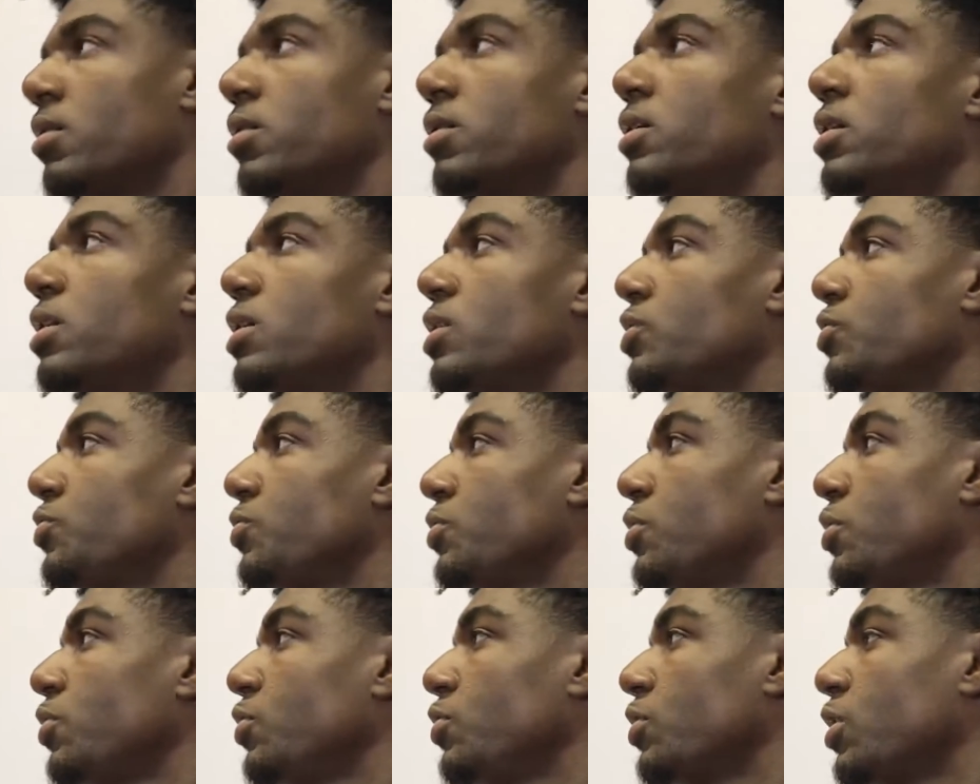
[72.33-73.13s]
Uh,
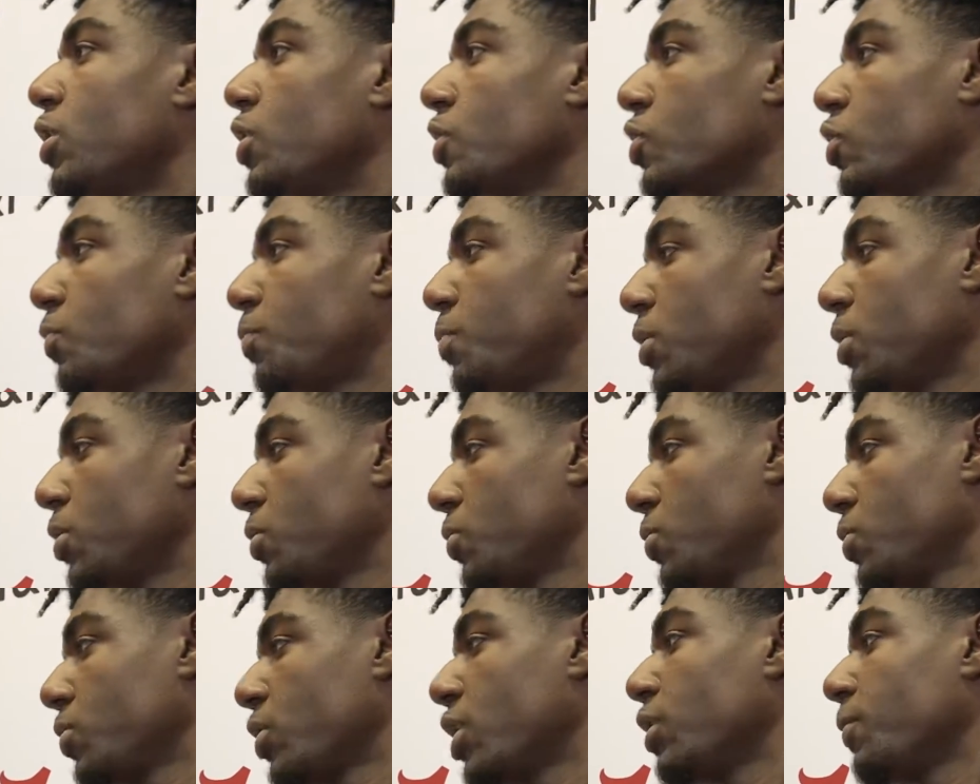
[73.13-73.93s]
you know, you're always gonna play
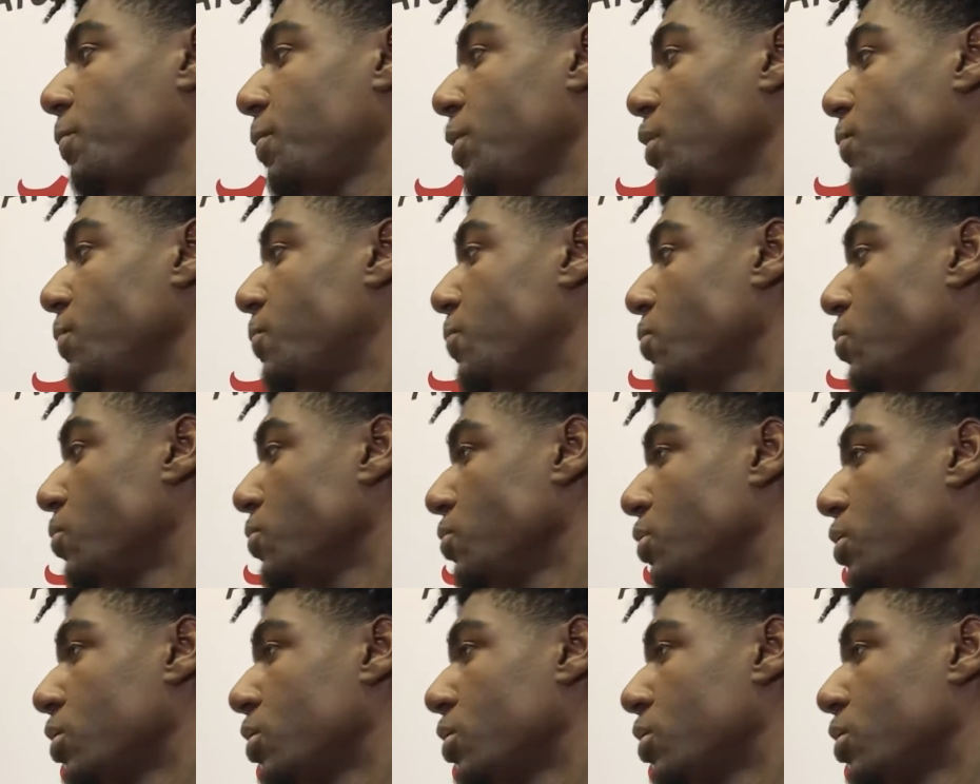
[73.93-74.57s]
with great people.